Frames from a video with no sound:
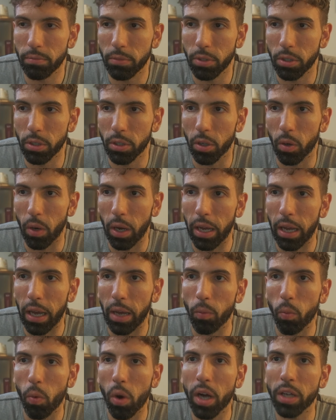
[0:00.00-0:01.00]
you know, I, I,
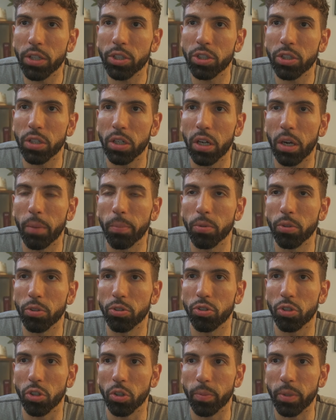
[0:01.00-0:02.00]
watch a couple of
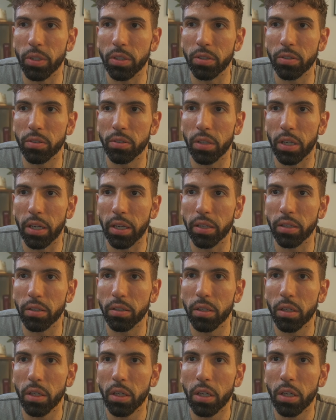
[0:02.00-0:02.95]
sermons, and